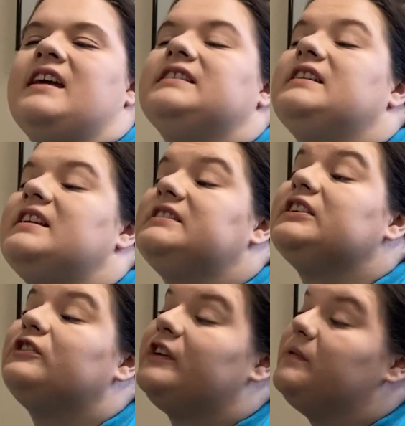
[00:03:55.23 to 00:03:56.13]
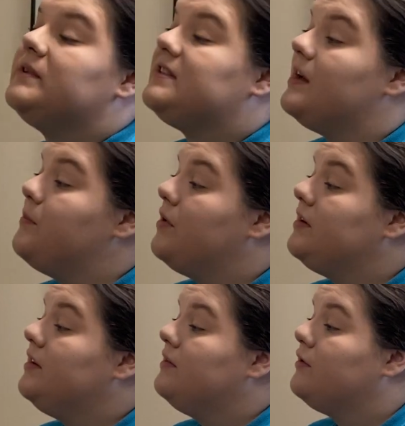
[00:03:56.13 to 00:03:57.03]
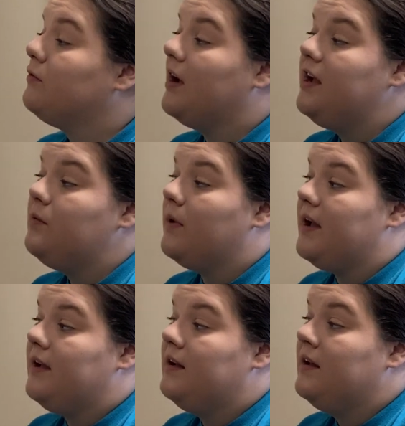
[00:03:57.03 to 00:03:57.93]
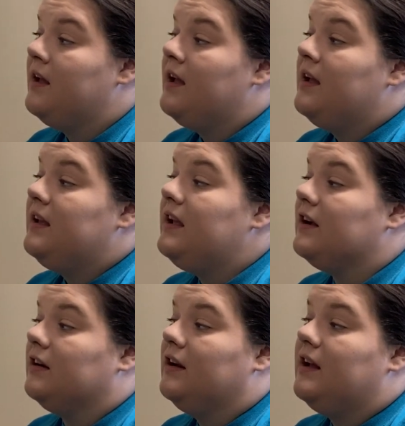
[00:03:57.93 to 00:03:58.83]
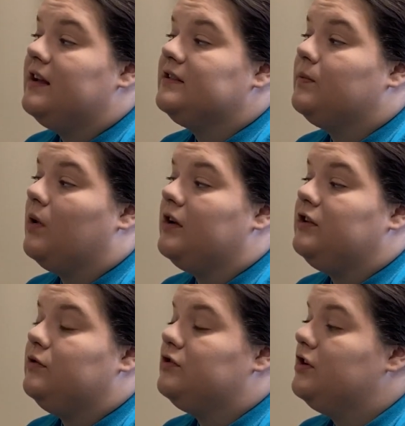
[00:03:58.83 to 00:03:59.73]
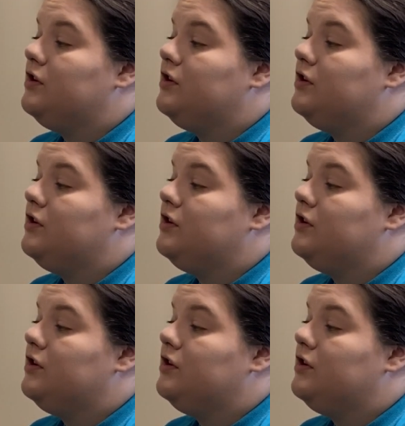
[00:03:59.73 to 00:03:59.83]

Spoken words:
To disagree with someone the right way, here is what you should